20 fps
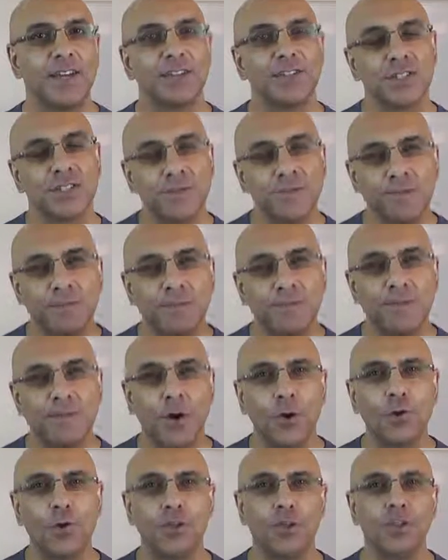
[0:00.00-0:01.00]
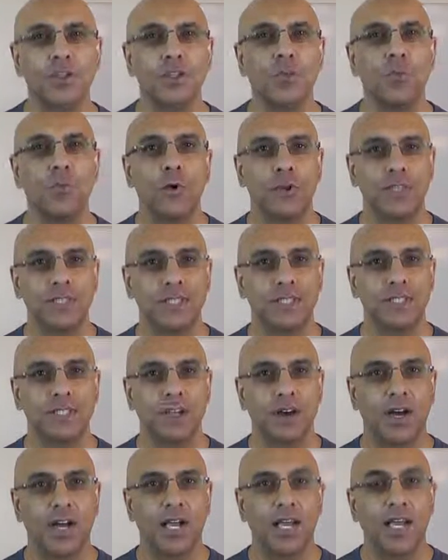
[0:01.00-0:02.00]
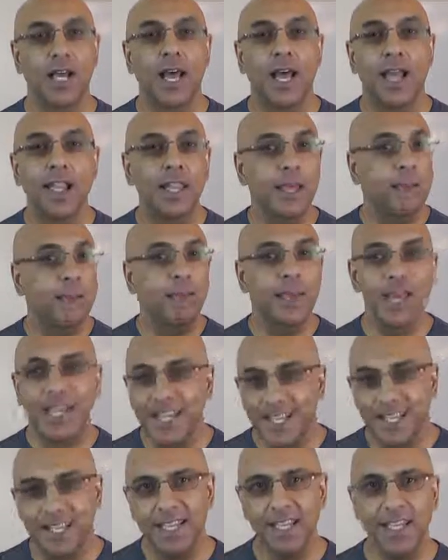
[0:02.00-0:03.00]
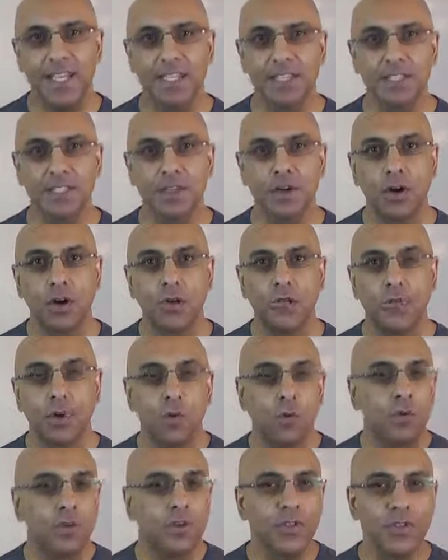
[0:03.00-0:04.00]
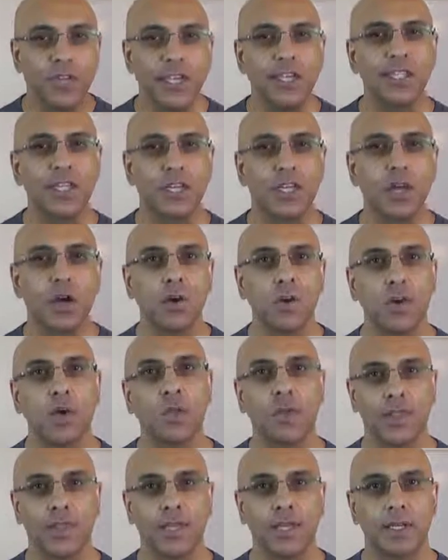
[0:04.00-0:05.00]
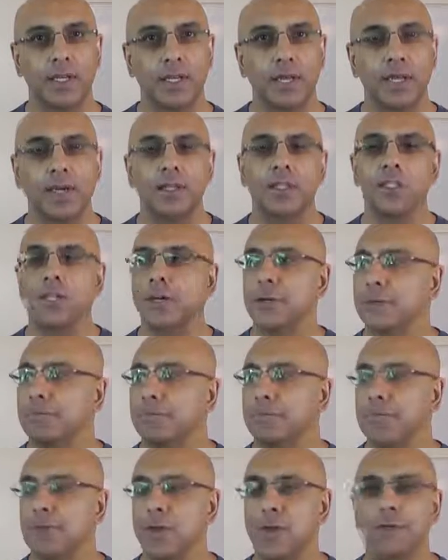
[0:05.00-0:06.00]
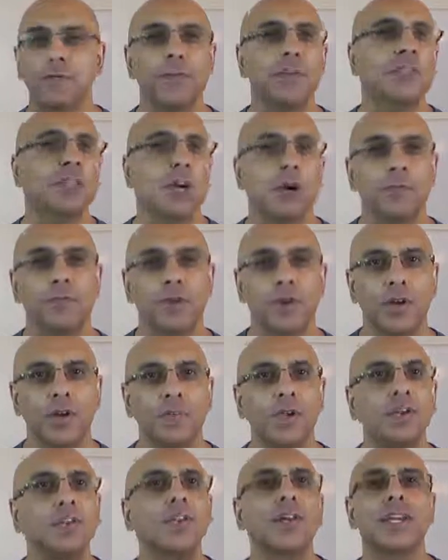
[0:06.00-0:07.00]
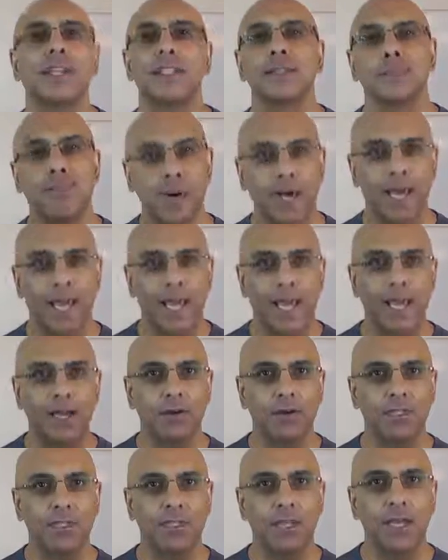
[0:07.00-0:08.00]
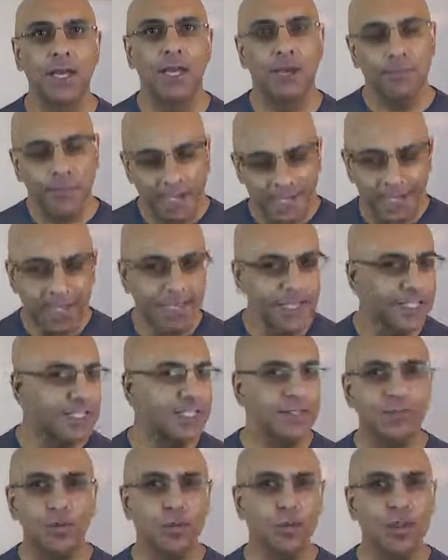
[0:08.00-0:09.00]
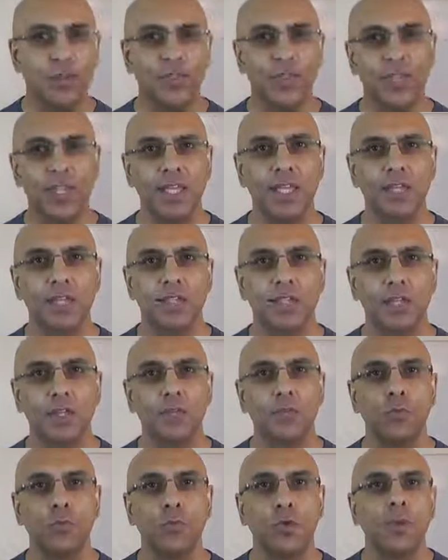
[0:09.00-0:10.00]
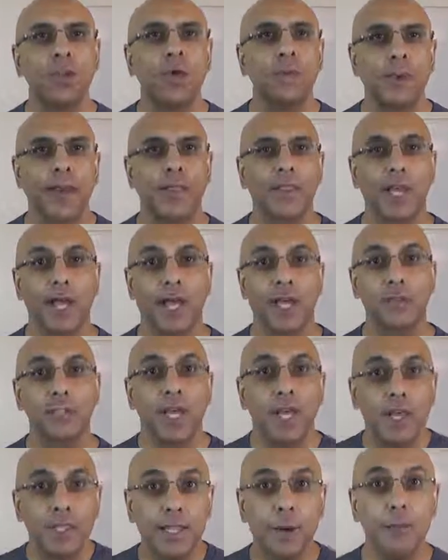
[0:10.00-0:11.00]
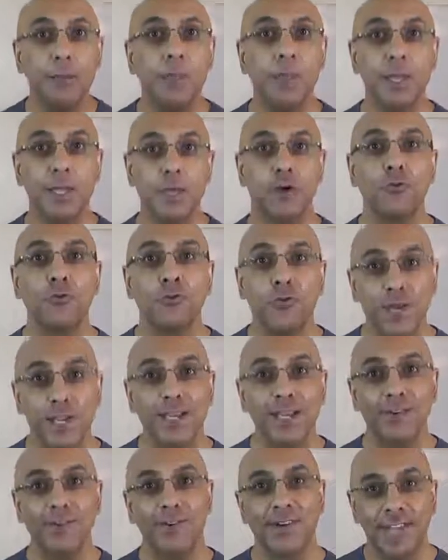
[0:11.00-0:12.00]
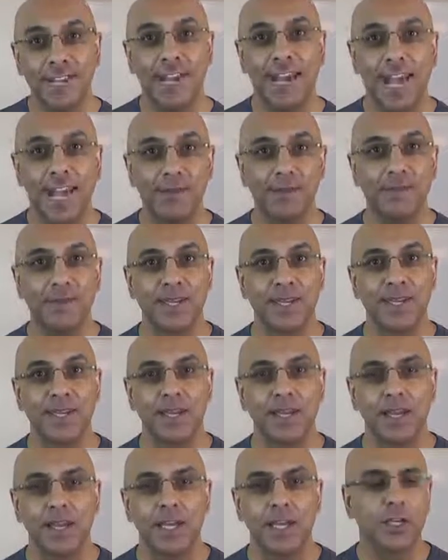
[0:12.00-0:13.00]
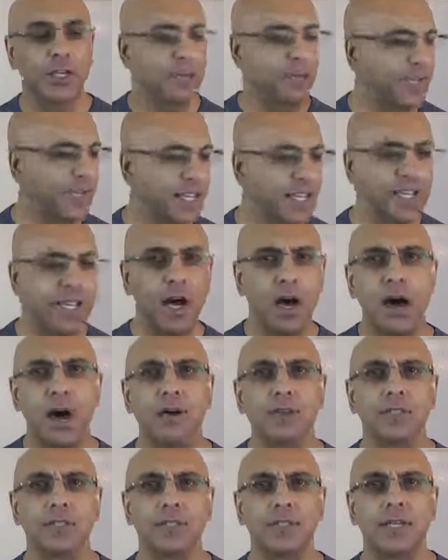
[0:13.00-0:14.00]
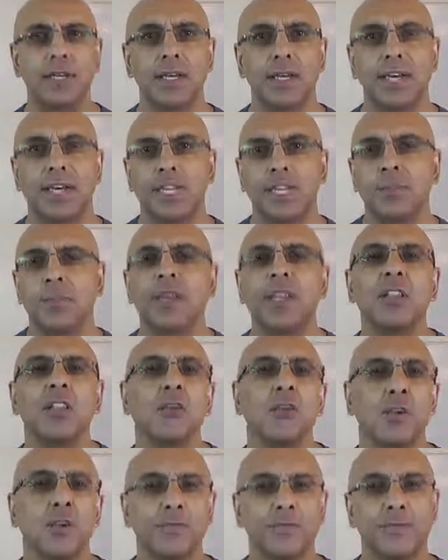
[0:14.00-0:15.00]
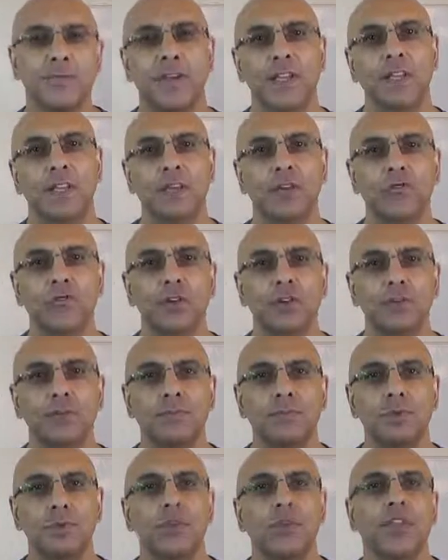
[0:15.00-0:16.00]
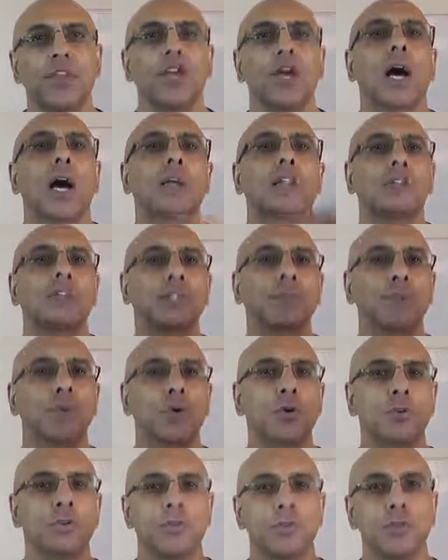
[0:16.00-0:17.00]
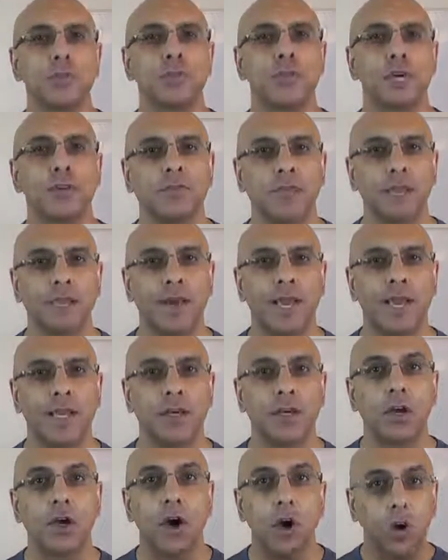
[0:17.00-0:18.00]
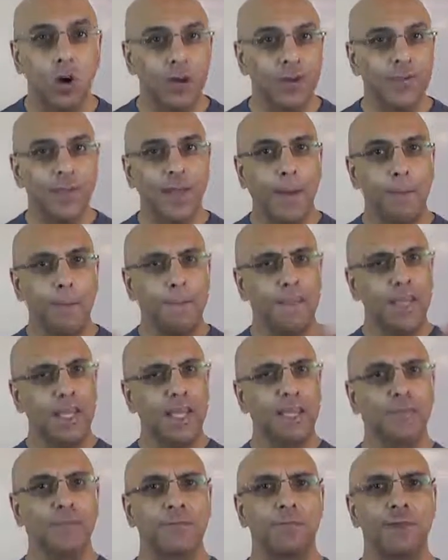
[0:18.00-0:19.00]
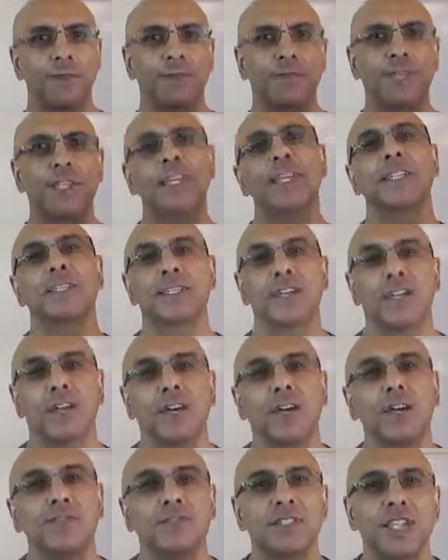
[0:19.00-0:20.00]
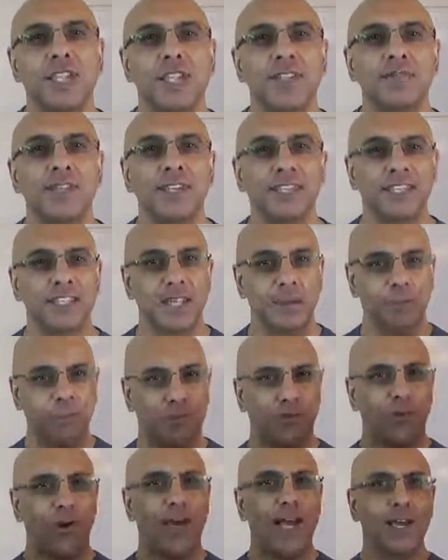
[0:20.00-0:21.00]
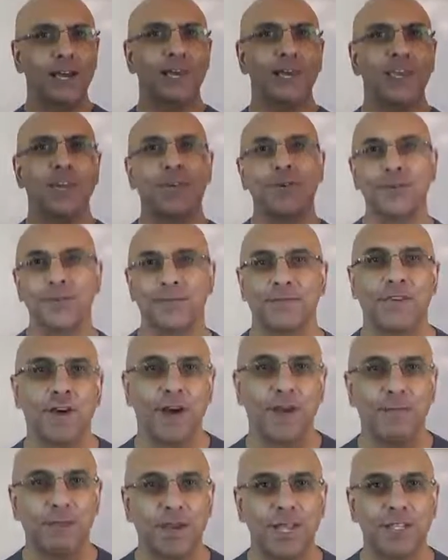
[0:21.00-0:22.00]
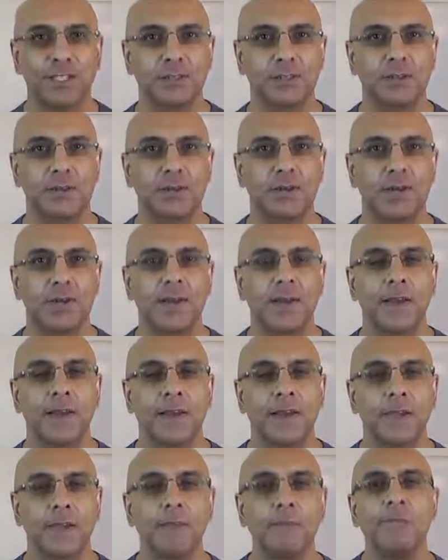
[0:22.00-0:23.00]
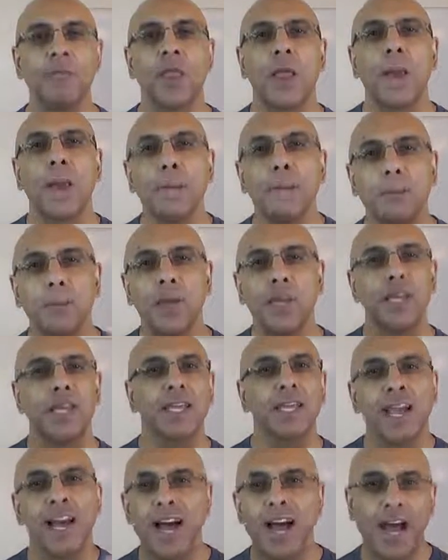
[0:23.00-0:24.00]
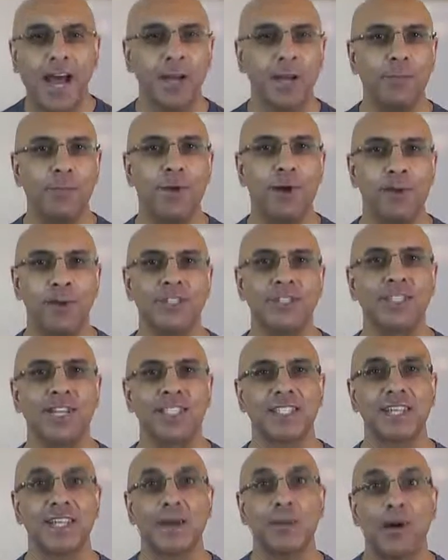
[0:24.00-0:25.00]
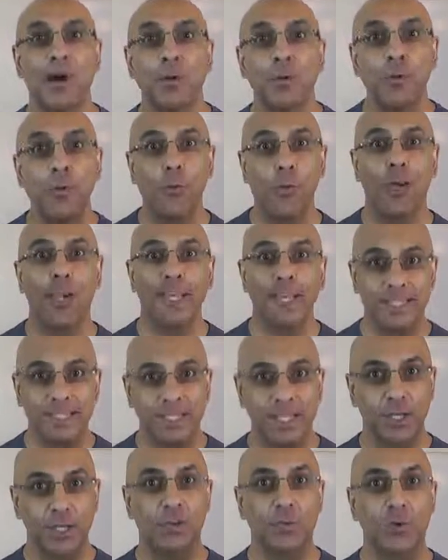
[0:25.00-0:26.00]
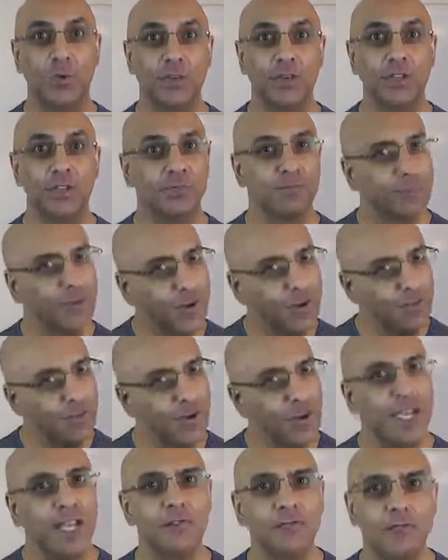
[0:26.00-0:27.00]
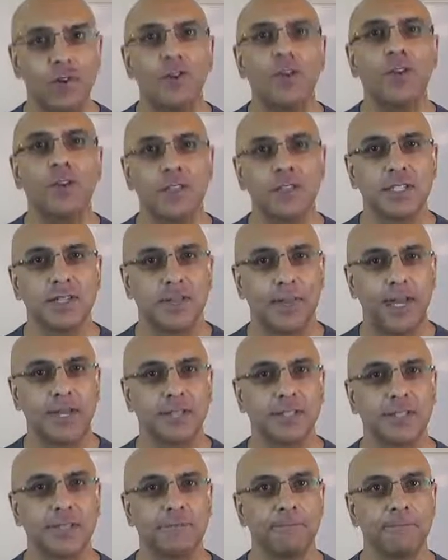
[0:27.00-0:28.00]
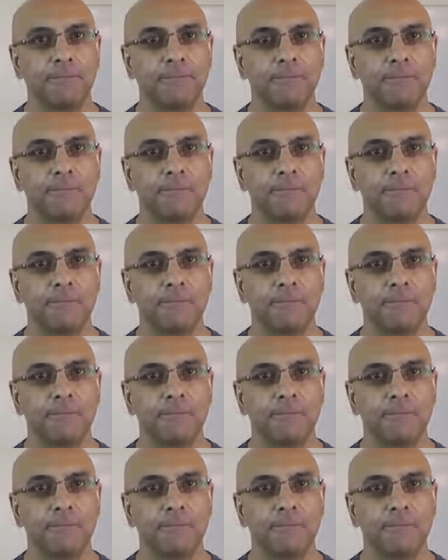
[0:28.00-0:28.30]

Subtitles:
So focus on what you desire and then make a list of all the things that go along with it. So, for example, if you're looking to buy a house, make a list of all the things that you want about the house that would make you really, really happy. It could be the garden. It could be the look and feel of the rooms, or the unspoiled views over the back, or even that big 50-inch curved TV sitting proudly on your fireplace wall. You know, be unapologetic about what it is that you want. Be really ruthless about it.